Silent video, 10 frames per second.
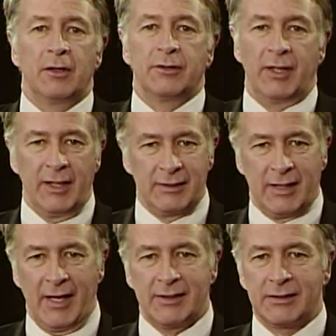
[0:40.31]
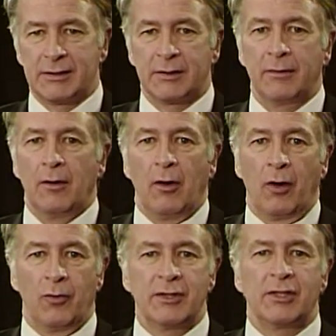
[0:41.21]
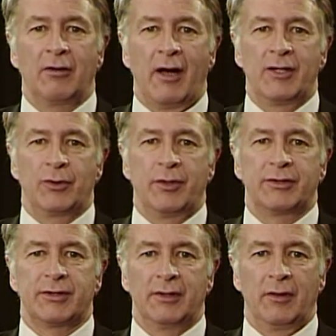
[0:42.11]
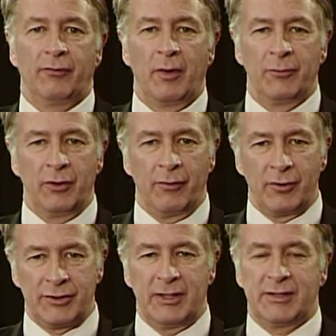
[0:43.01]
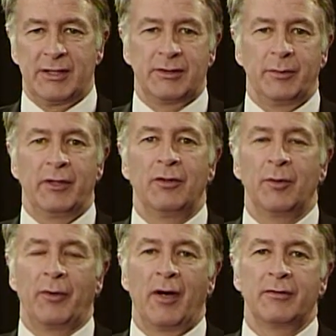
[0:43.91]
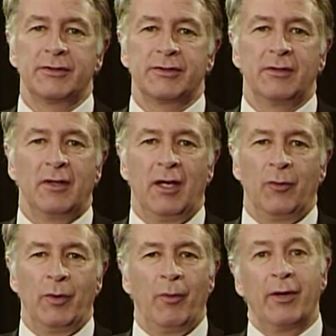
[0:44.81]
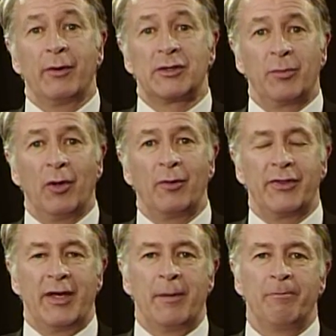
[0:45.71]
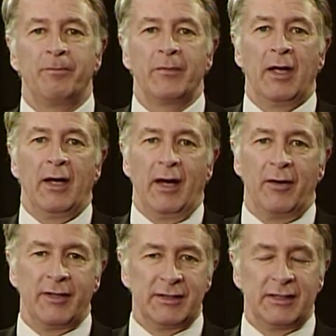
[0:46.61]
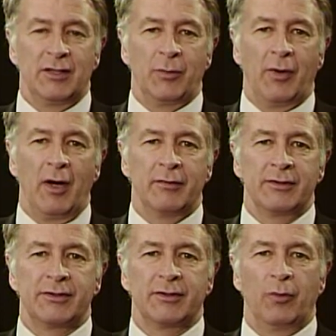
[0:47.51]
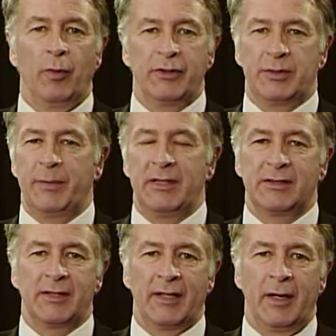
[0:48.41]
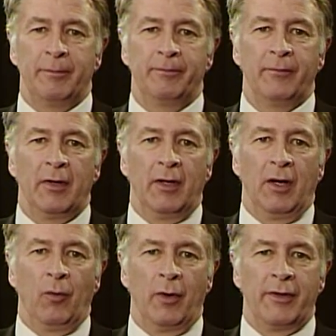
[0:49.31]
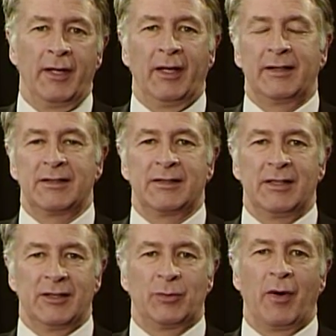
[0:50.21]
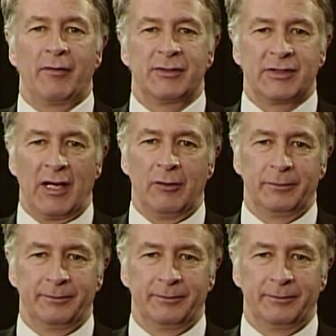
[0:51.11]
Today's guests are recent graduates from the university system here in the province, and we want to explore with them how they see the province, what speaks to them, and where they'd like to see this province go.